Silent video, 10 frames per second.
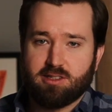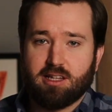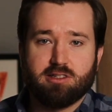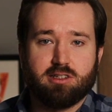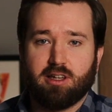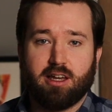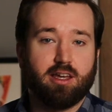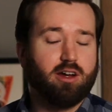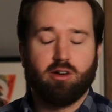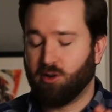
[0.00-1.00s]
cents a day,
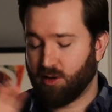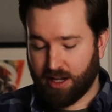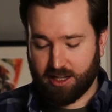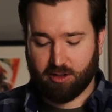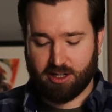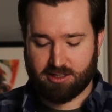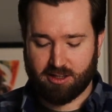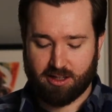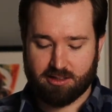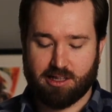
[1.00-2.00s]
or any crazy
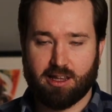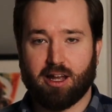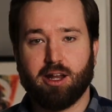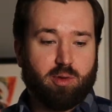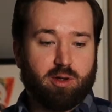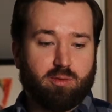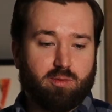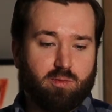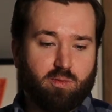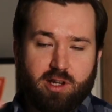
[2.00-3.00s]
things like that. But
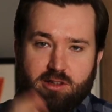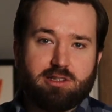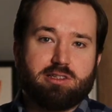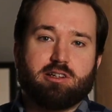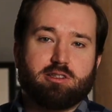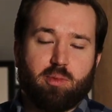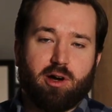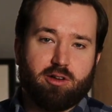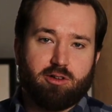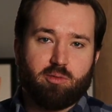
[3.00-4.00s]
when you decide to
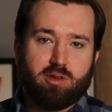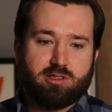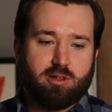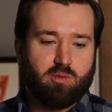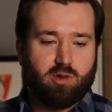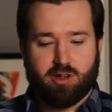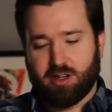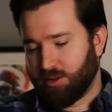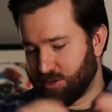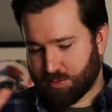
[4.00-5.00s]
partner up with someone,
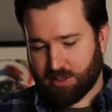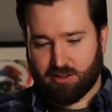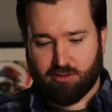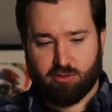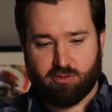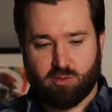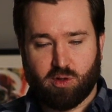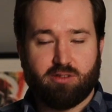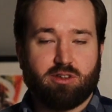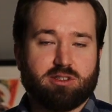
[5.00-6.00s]
irrespective of
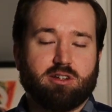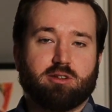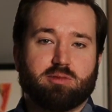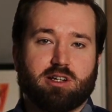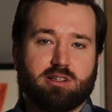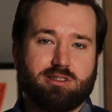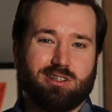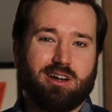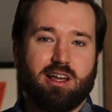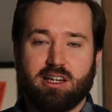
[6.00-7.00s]
whatever your circumstances
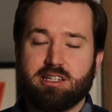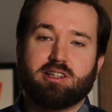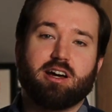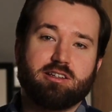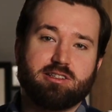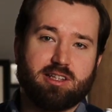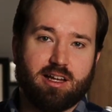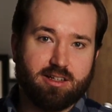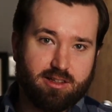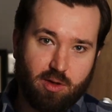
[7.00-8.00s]
are, at least
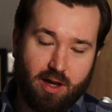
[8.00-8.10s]
understanding that you